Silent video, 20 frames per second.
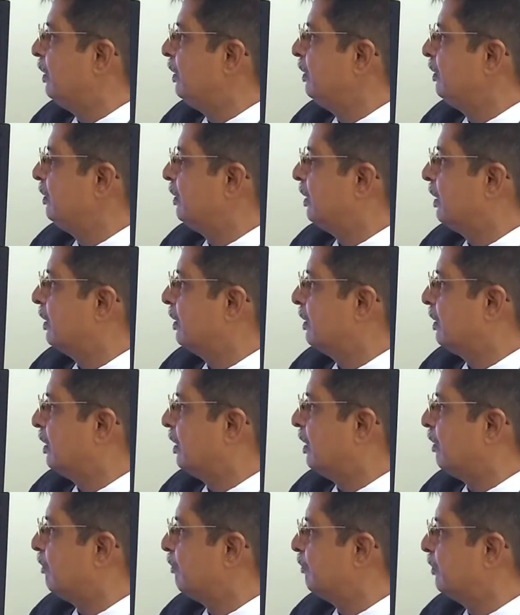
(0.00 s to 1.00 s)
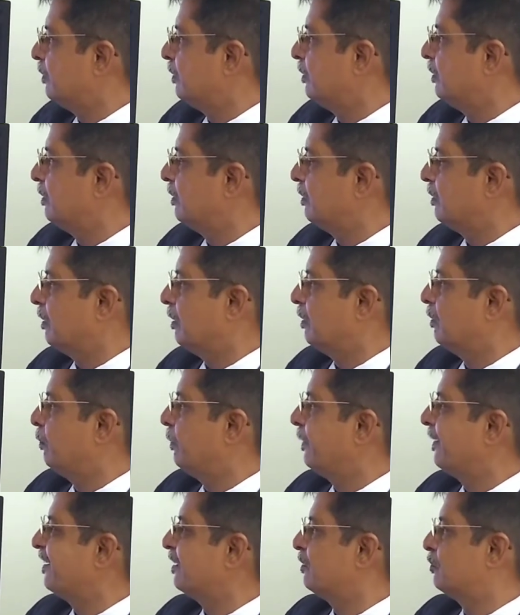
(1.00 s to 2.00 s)
tank line and back
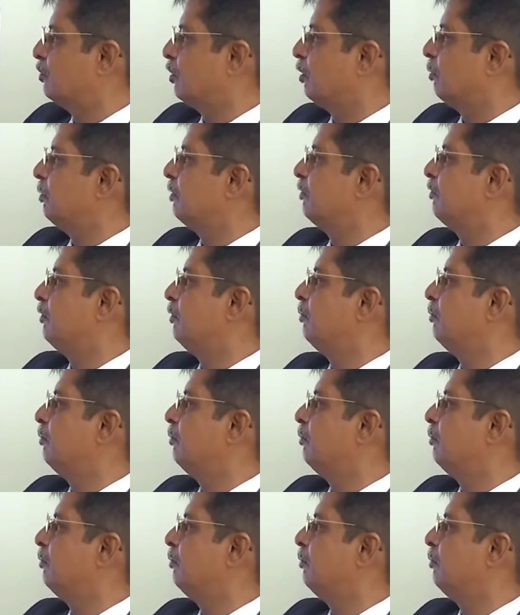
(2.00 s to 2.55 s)
into the tank.